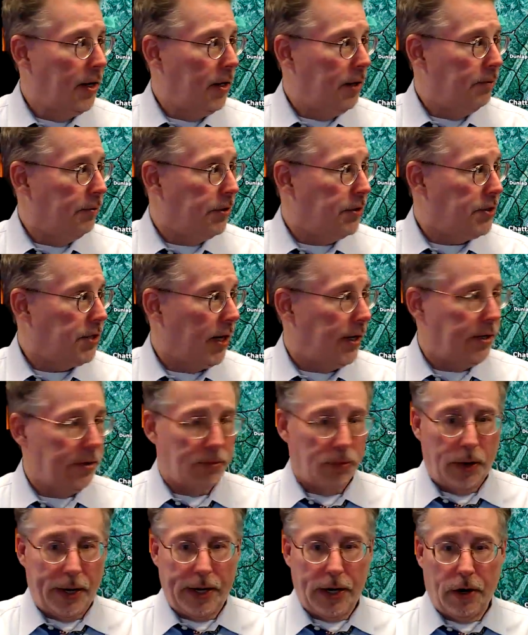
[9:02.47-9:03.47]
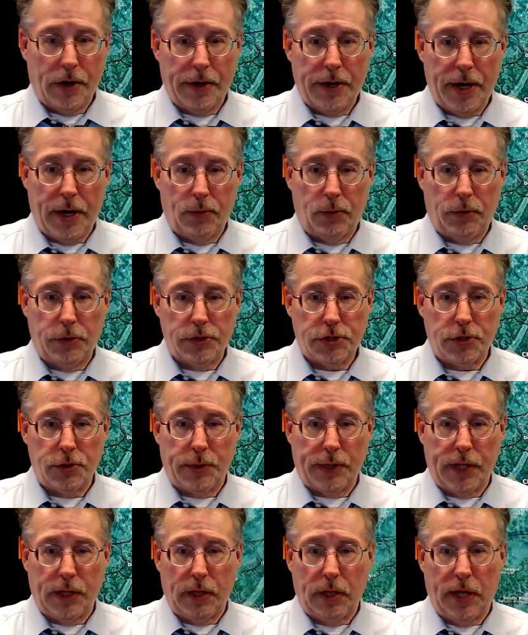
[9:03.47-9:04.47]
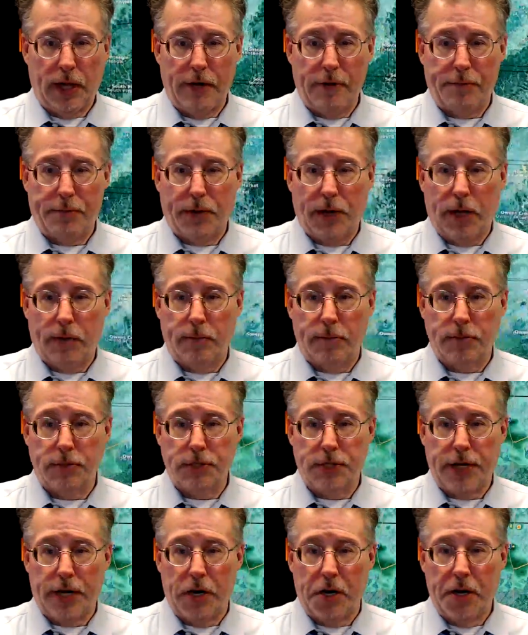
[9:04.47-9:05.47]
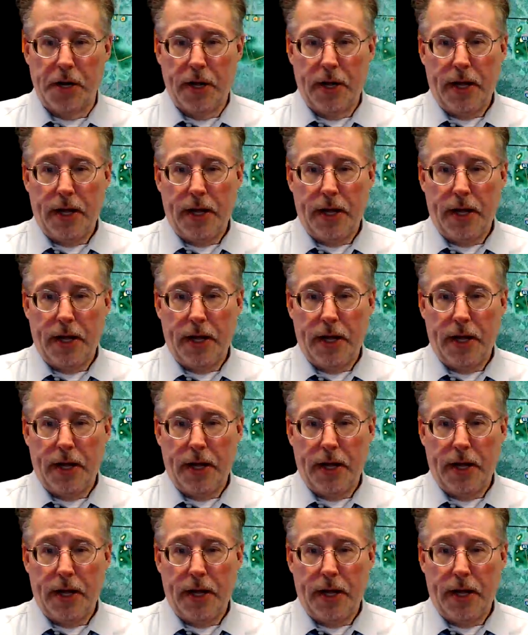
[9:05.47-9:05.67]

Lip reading: but Titan radar not really showing a lot of problems there.